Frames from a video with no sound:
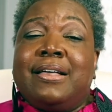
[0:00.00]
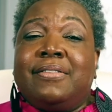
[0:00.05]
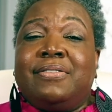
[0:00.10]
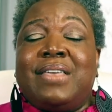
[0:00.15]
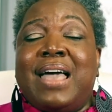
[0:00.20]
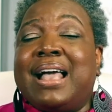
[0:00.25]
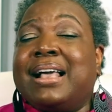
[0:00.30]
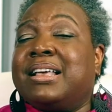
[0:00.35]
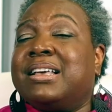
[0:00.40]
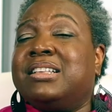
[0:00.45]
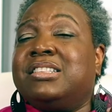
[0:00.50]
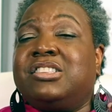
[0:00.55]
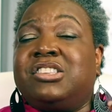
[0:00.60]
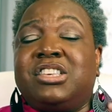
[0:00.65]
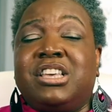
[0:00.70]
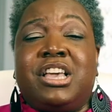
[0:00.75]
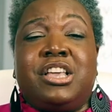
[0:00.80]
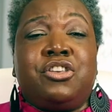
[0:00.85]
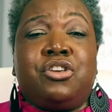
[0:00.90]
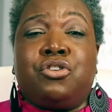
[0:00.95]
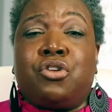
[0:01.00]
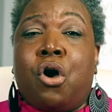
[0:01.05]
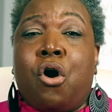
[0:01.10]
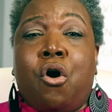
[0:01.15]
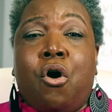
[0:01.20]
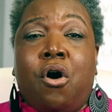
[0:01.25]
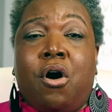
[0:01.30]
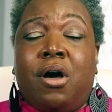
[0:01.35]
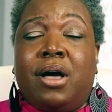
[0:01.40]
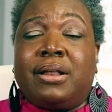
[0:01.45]
that continued
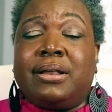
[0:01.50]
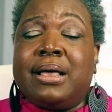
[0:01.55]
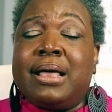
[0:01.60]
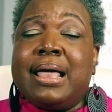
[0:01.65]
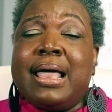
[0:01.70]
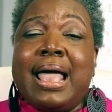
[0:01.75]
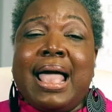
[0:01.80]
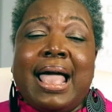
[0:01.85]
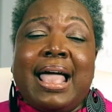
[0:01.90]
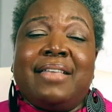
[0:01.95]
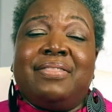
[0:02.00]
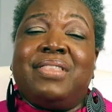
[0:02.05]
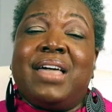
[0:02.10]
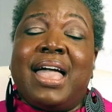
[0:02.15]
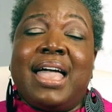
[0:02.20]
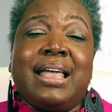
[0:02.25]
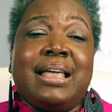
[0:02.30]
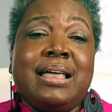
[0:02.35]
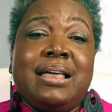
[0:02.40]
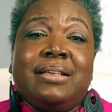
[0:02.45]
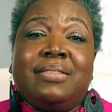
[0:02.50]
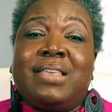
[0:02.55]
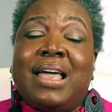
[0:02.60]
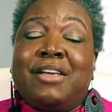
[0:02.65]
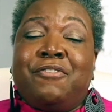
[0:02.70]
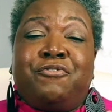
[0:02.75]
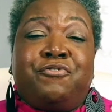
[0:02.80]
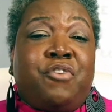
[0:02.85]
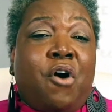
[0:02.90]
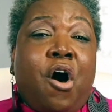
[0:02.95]
on and they
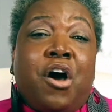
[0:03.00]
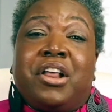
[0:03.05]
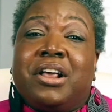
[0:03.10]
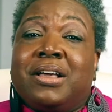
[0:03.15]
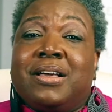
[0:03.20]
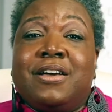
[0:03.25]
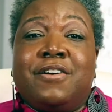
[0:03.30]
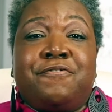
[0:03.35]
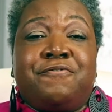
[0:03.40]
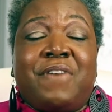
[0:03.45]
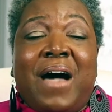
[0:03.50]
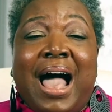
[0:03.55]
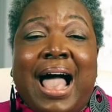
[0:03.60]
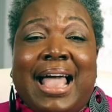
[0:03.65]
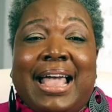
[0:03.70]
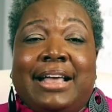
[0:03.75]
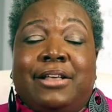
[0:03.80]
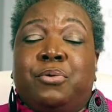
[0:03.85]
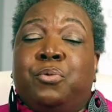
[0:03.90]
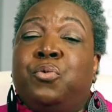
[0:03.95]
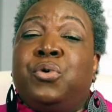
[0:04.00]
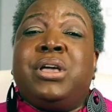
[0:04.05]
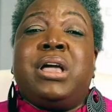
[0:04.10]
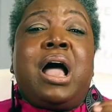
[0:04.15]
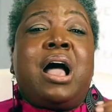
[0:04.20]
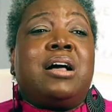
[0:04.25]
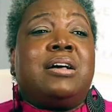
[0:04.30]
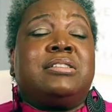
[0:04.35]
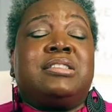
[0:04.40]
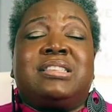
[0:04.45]
fought a good fight. We
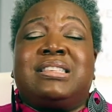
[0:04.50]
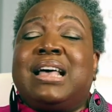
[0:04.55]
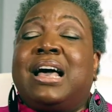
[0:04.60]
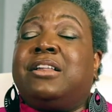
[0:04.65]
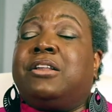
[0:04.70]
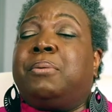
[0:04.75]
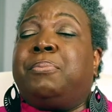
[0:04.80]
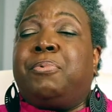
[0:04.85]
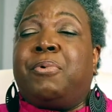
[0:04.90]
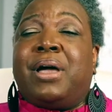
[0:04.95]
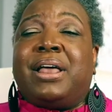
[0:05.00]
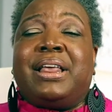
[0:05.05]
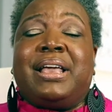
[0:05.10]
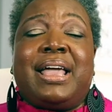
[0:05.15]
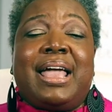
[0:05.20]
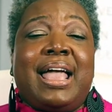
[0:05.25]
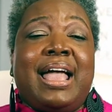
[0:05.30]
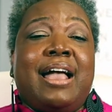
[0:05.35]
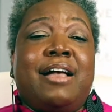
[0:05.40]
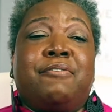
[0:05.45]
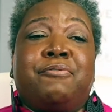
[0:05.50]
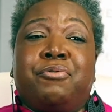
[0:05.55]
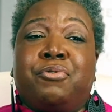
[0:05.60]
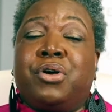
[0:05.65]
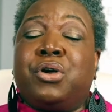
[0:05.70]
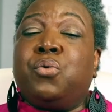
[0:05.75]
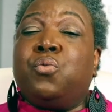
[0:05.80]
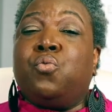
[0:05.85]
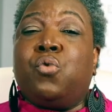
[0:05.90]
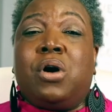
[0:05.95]
are celebrating
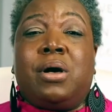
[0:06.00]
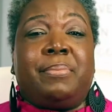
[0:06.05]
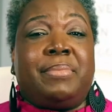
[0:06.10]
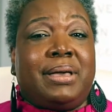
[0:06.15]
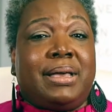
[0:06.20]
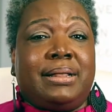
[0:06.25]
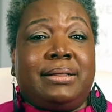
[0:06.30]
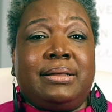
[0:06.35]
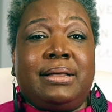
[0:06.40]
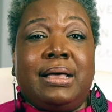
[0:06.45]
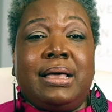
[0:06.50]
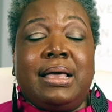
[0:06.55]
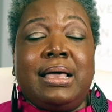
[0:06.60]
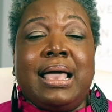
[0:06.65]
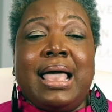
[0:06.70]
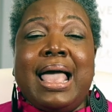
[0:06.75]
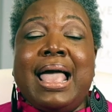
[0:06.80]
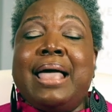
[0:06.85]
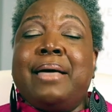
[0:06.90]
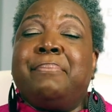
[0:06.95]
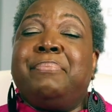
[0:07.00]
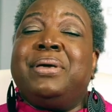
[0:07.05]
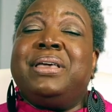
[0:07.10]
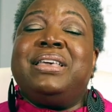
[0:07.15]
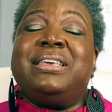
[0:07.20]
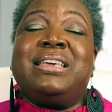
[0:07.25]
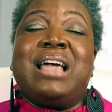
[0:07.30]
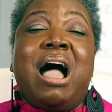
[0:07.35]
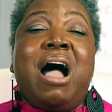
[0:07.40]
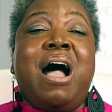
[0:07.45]
every woman, and
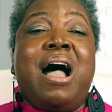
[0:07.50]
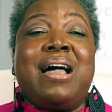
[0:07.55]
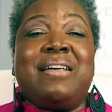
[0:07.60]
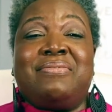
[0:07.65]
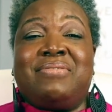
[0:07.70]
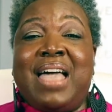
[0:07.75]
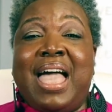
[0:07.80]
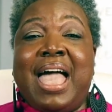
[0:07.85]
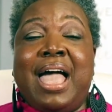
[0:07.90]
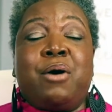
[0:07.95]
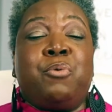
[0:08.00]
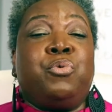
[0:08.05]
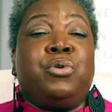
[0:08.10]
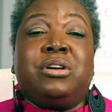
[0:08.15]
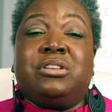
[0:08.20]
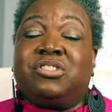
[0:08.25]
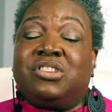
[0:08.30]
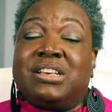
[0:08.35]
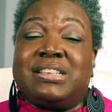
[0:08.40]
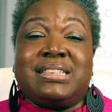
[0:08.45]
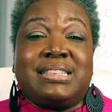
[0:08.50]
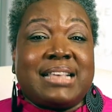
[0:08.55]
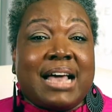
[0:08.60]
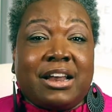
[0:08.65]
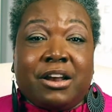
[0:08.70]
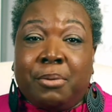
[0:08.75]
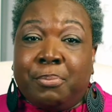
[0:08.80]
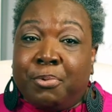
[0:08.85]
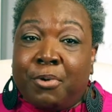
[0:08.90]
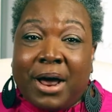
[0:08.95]
beyond that, we're just
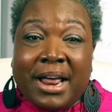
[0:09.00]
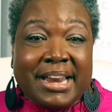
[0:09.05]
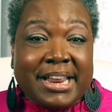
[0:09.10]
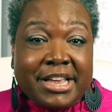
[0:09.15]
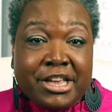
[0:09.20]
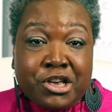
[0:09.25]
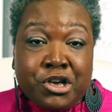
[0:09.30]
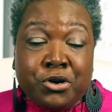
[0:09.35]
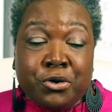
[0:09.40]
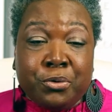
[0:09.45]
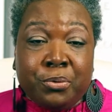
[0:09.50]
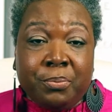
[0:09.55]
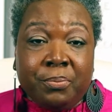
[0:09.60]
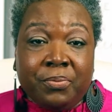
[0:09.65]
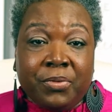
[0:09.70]
celebrating you.